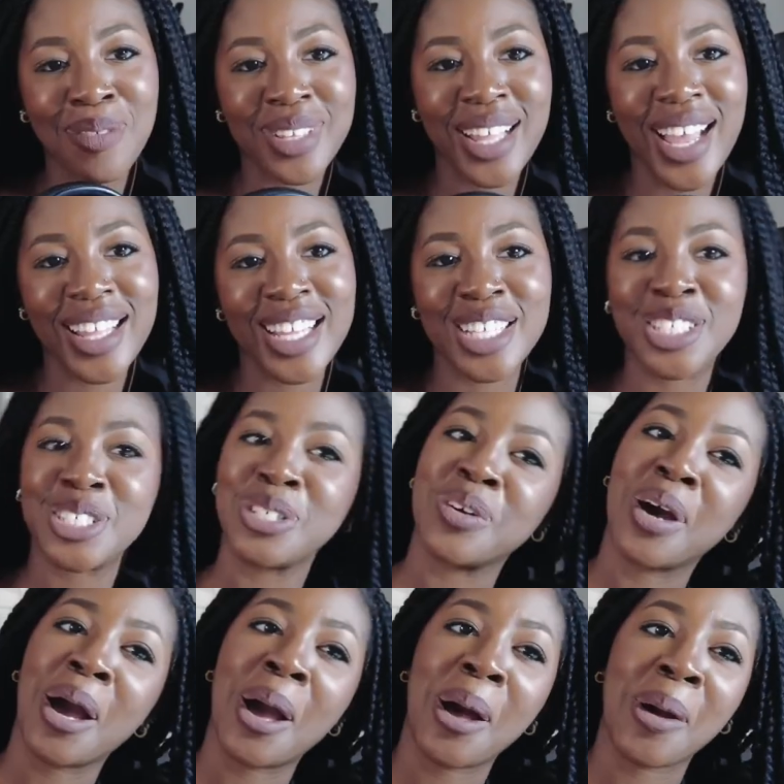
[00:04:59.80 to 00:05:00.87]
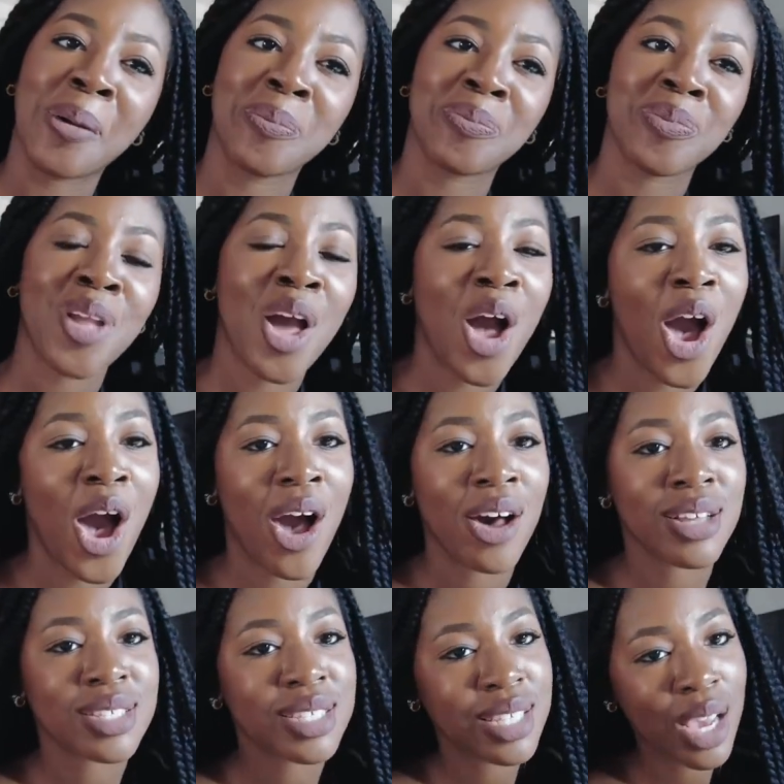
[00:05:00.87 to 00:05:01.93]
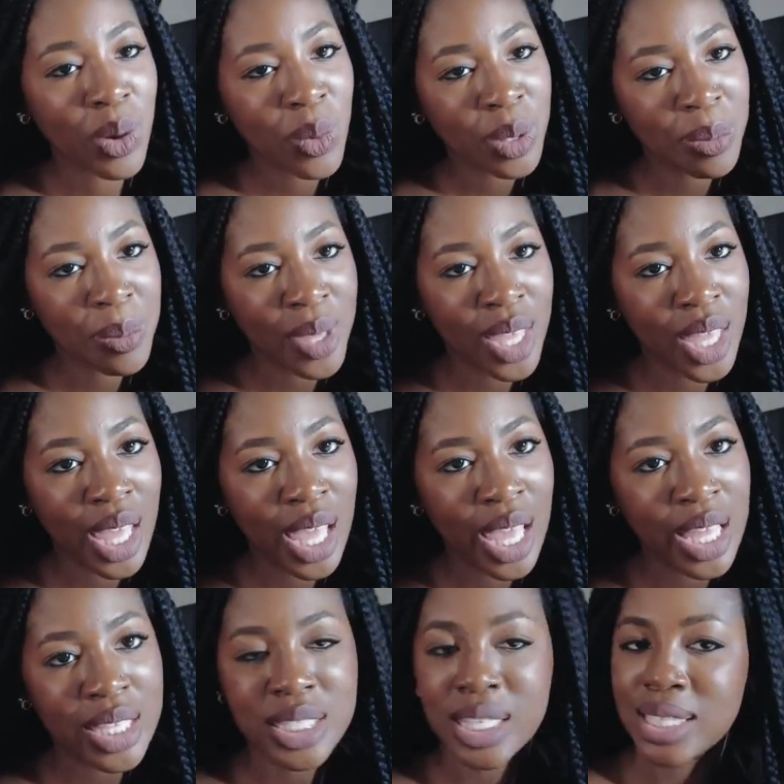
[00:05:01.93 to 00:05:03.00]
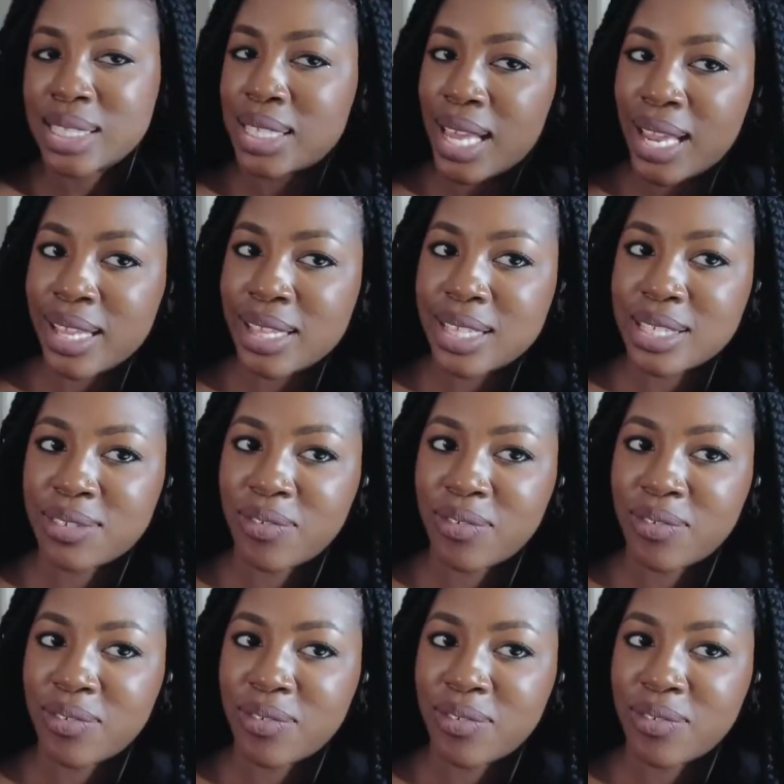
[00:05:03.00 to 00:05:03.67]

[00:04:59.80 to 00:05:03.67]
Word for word: glad that you um all stuck with me, stuck to the end of this